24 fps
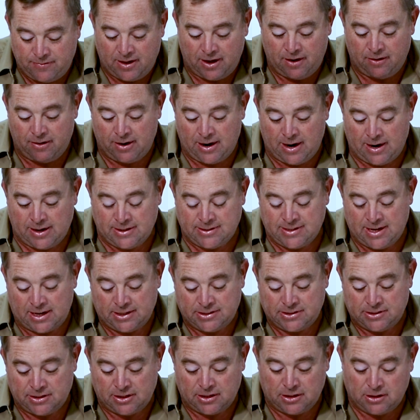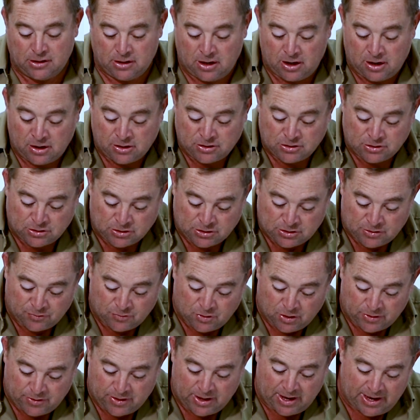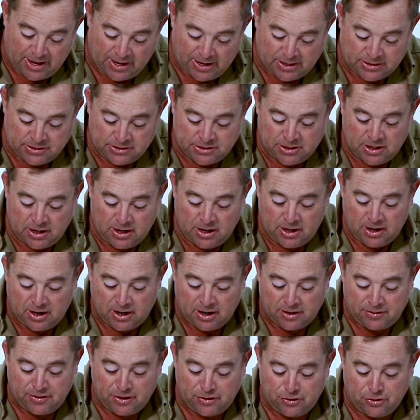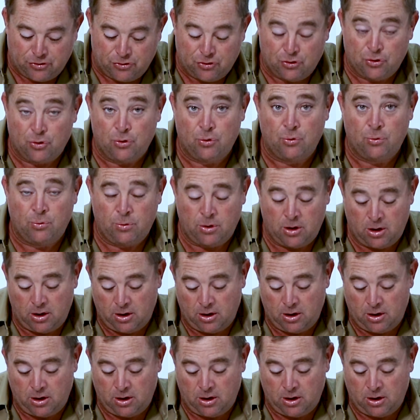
area is actually enclosed because you've got the hedge and then the 2